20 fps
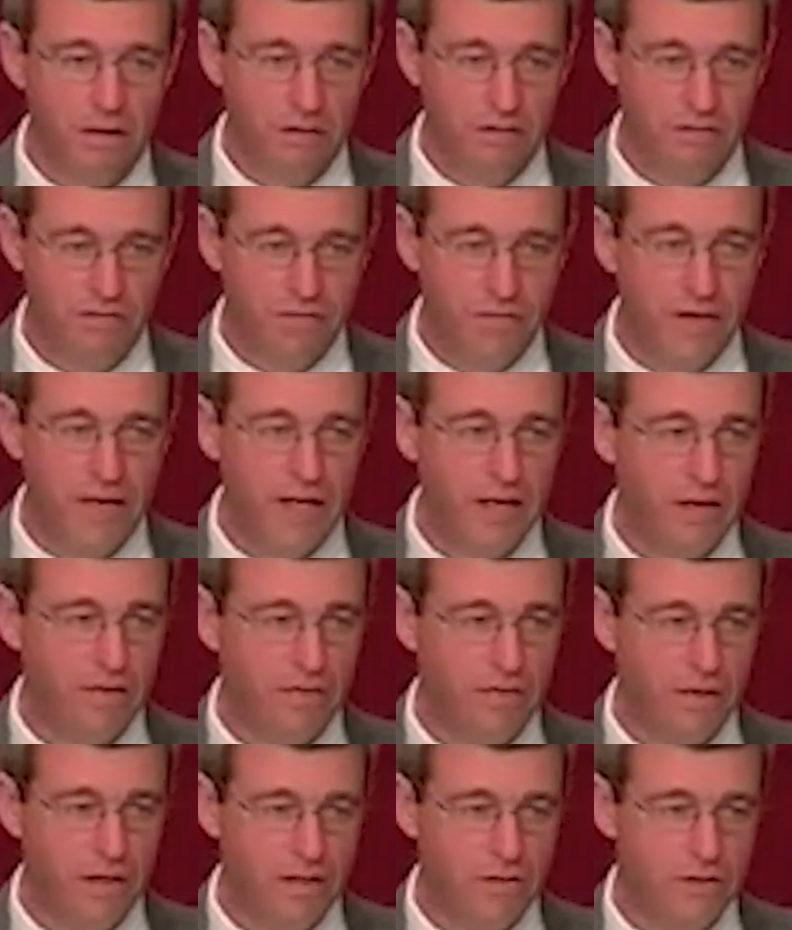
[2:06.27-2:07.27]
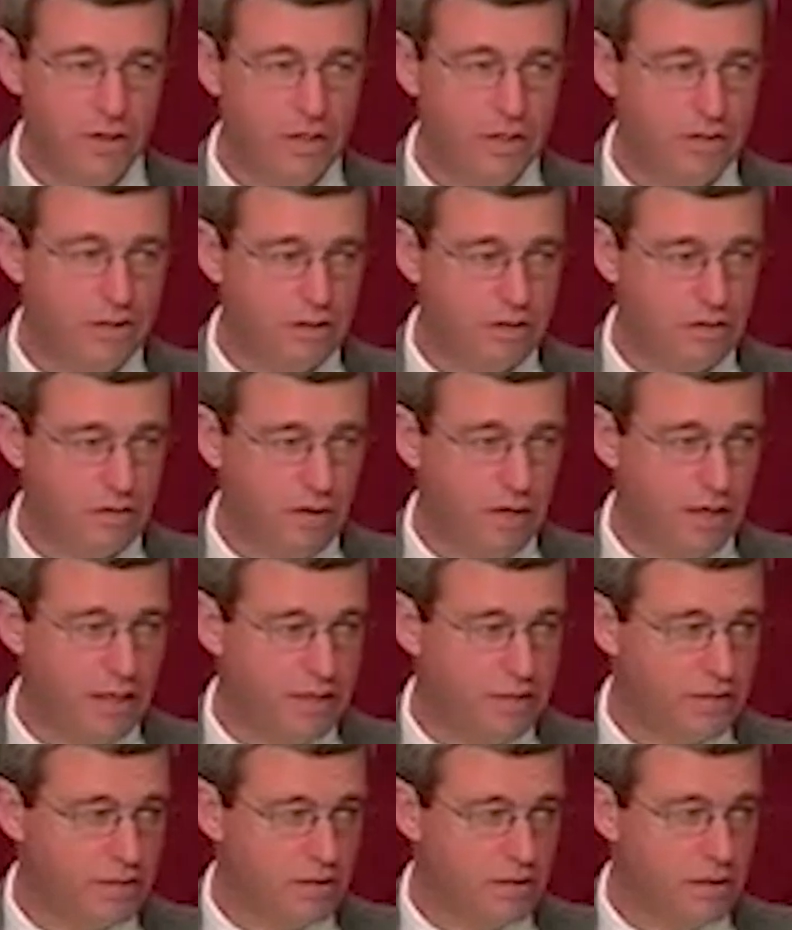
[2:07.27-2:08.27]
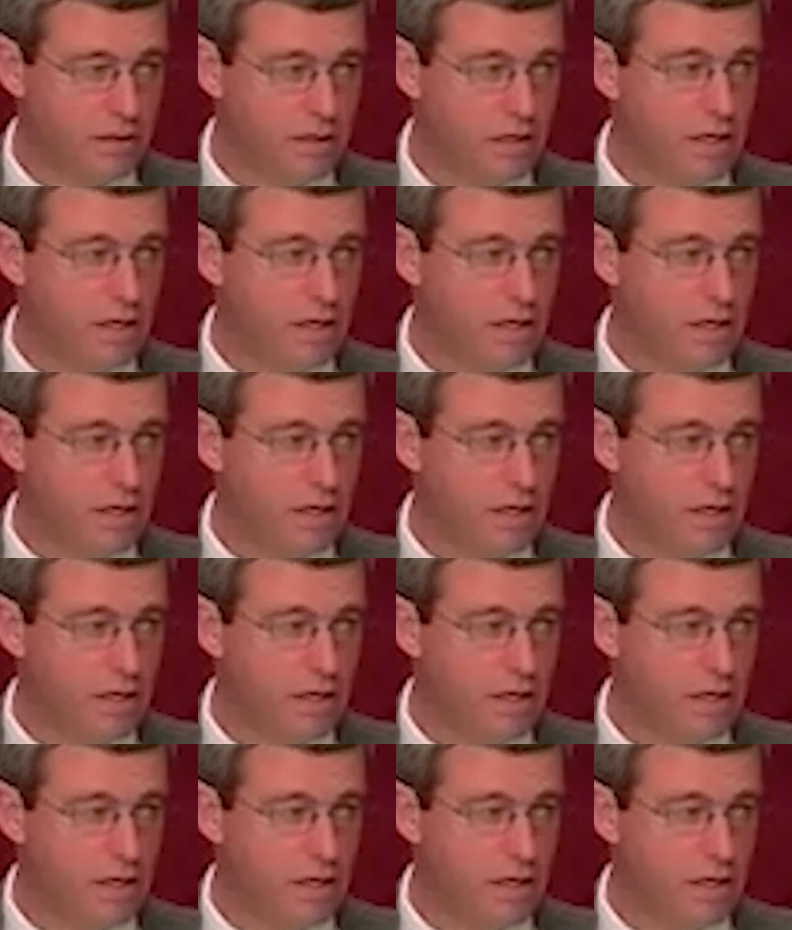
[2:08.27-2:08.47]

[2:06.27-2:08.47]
faith in Jesus Christ.